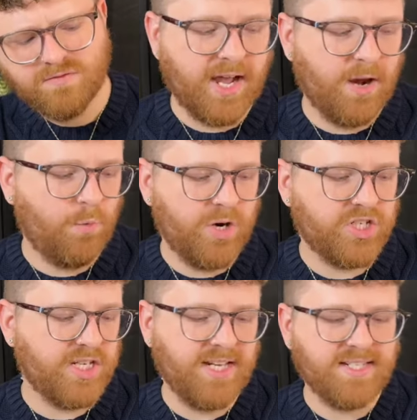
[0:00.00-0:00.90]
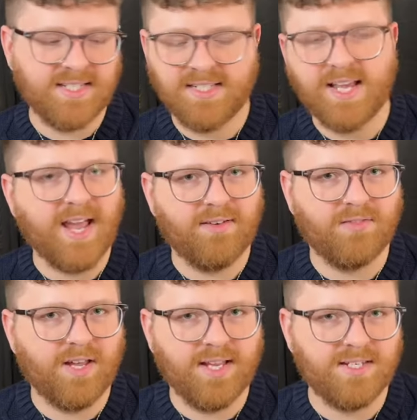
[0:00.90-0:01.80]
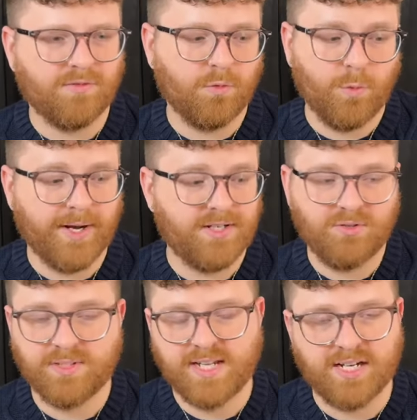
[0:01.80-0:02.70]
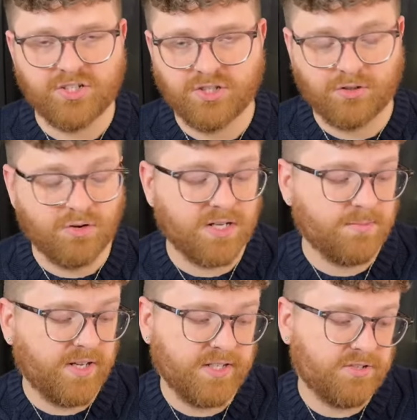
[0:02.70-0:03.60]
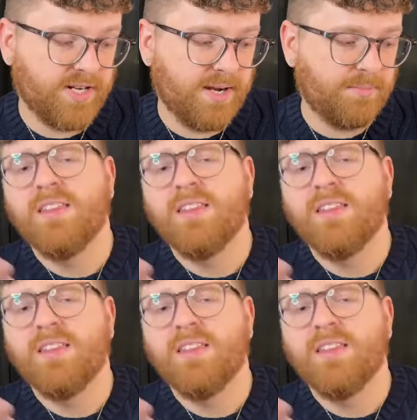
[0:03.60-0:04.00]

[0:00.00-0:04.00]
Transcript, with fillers: I wish it did have a different way to attach the crossbody strap.